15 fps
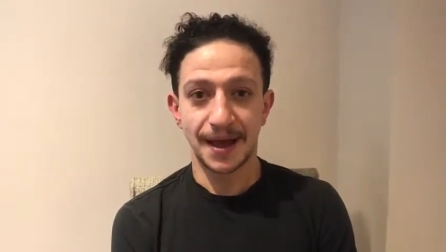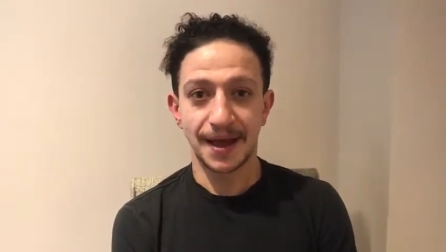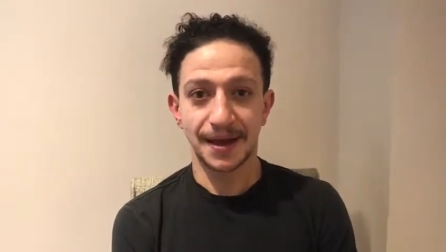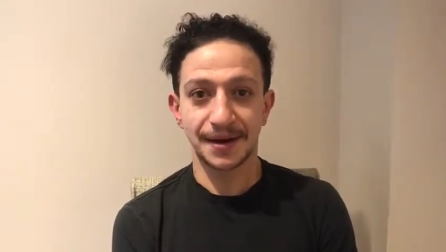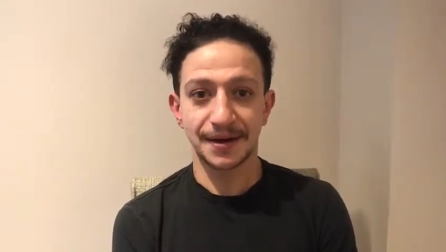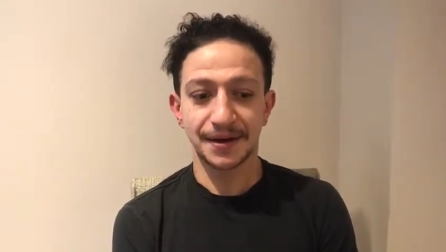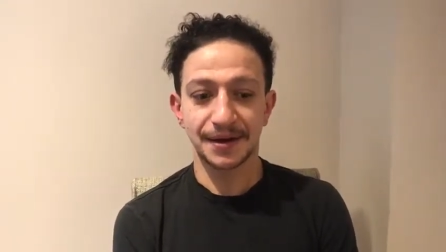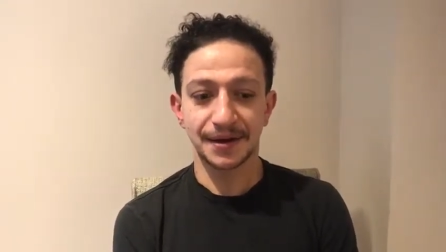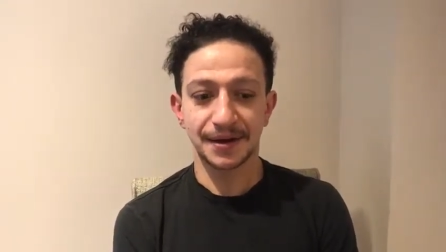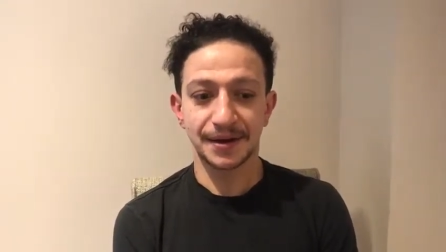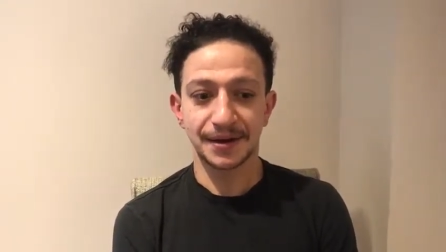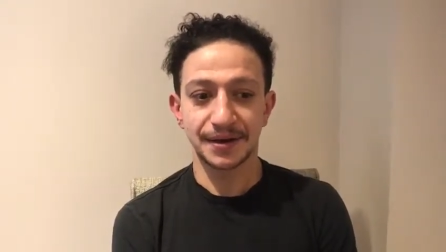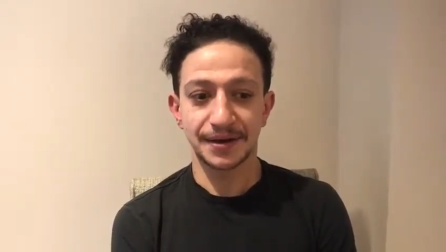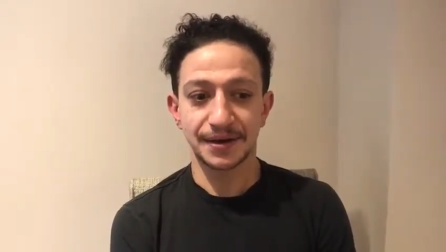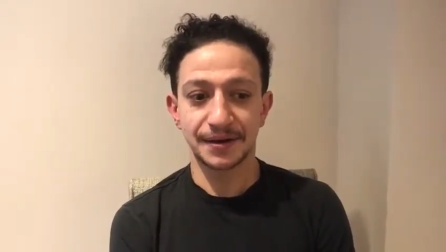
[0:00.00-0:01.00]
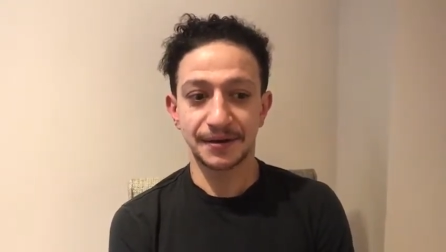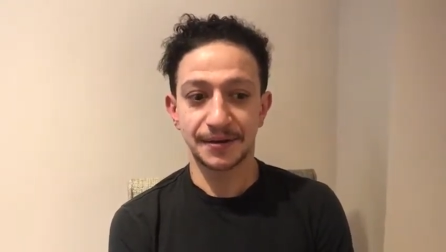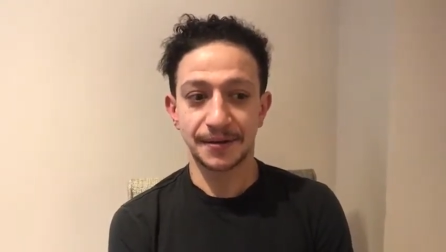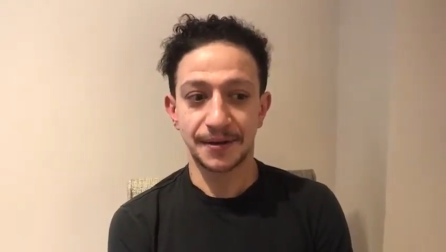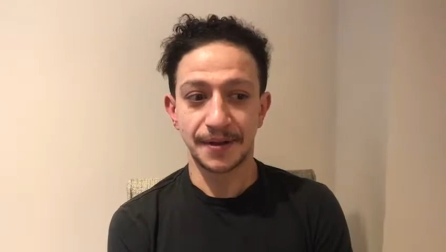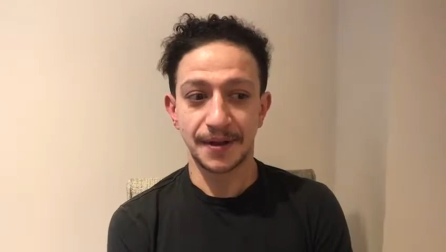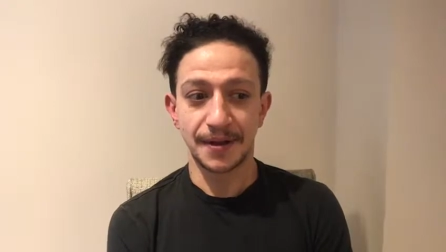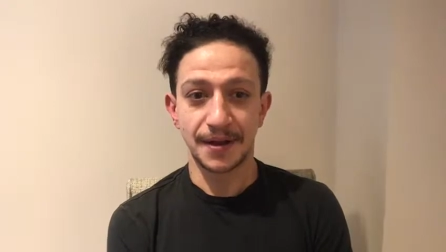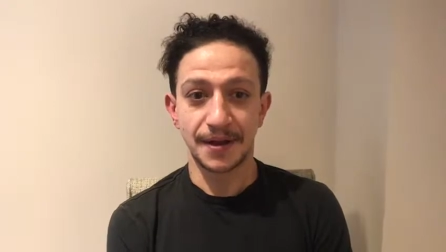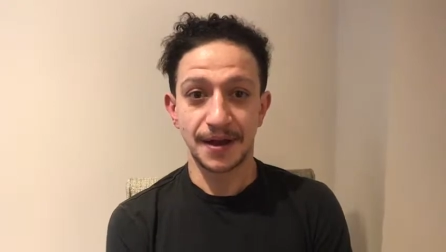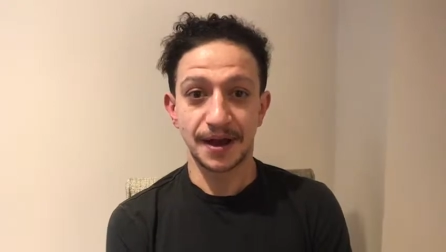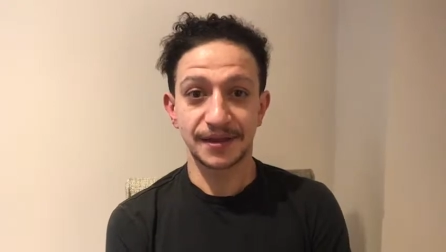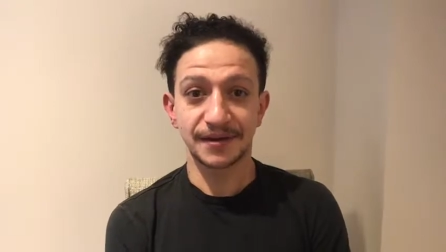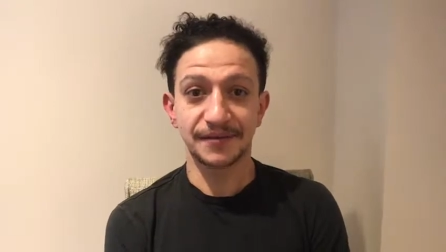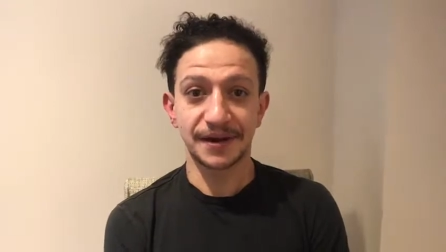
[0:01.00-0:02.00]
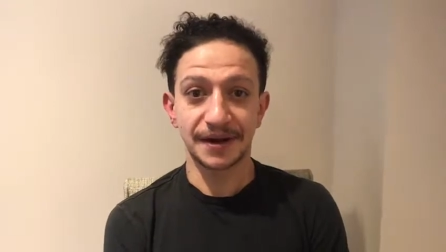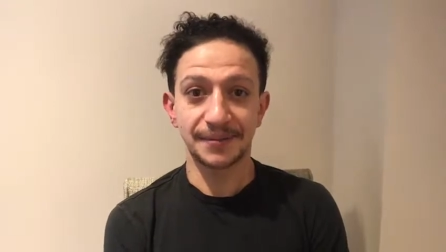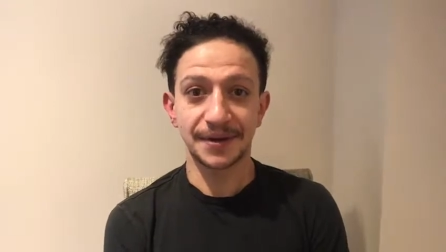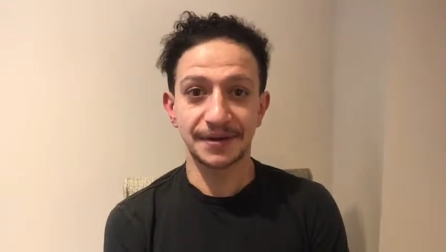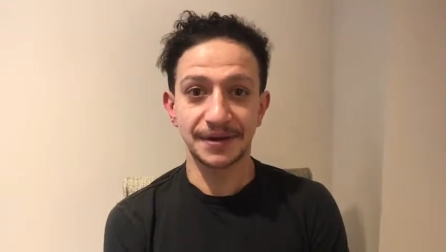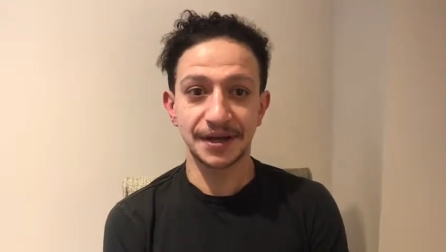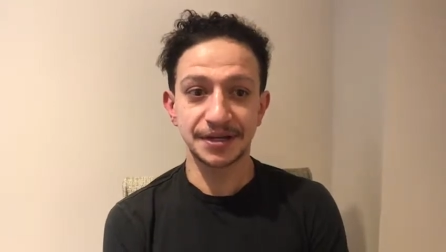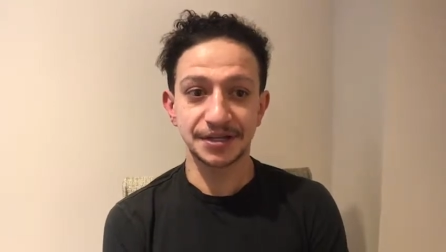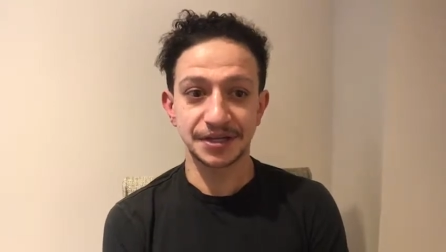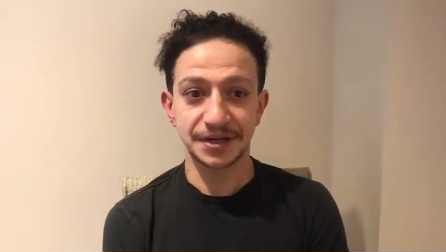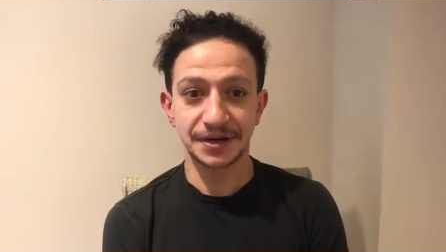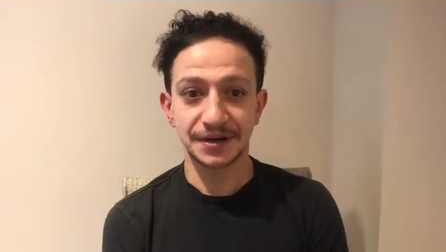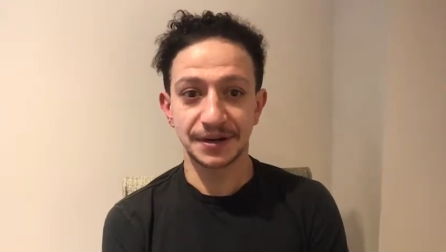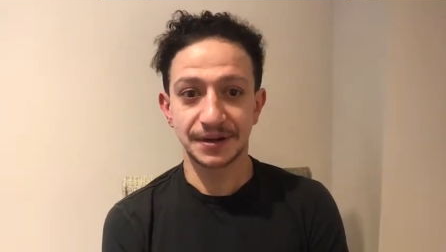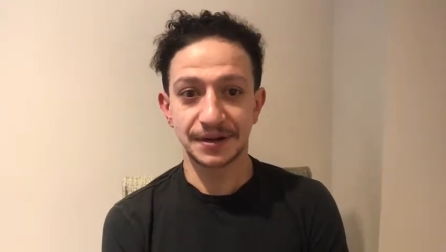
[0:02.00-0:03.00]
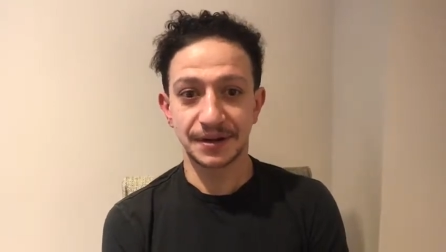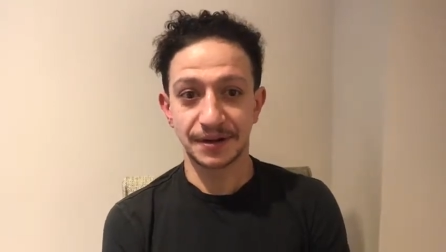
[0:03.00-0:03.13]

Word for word: and uh, at a recommendation,